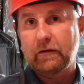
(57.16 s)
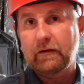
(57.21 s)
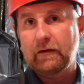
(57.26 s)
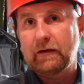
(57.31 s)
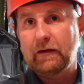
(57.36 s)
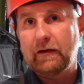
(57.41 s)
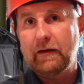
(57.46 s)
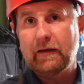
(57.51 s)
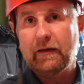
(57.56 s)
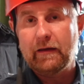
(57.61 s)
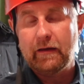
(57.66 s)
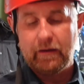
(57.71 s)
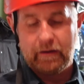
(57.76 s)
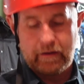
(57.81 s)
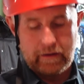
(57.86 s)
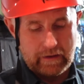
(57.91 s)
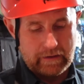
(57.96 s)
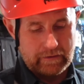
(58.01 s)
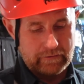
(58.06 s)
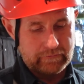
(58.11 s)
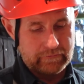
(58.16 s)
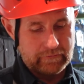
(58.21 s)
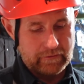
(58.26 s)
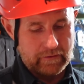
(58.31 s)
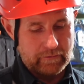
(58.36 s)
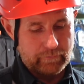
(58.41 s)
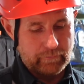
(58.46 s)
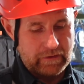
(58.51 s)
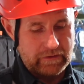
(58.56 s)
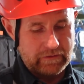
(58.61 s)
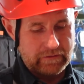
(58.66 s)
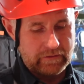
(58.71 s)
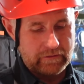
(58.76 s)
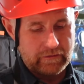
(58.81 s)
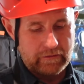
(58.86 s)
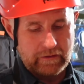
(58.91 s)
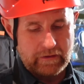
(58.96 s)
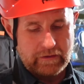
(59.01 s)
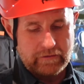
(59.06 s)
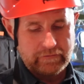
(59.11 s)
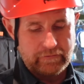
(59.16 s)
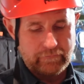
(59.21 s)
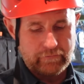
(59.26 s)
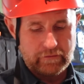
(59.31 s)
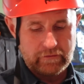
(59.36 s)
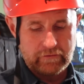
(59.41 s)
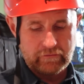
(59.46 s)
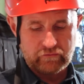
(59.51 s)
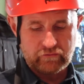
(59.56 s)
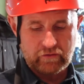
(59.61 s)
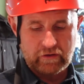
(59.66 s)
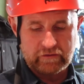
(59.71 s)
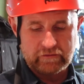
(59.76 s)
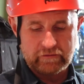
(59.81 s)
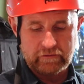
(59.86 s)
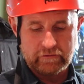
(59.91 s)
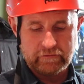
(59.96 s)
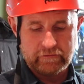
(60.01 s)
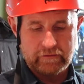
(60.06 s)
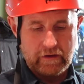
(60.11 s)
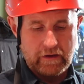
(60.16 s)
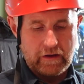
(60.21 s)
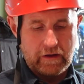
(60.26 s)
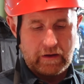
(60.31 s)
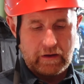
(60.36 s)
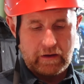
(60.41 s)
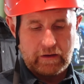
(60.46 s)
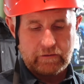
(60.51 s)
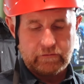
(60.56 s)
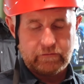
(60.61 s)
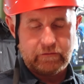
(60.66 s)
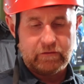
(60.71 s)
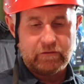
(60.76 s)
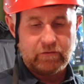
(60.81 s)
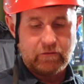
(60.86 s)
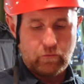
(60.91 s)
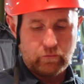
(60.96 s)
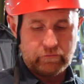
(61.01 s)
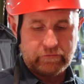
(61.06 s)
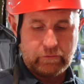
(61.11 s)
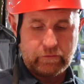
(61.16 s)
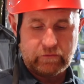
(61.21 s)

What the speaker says: clear, and make it easy for the instructors, and also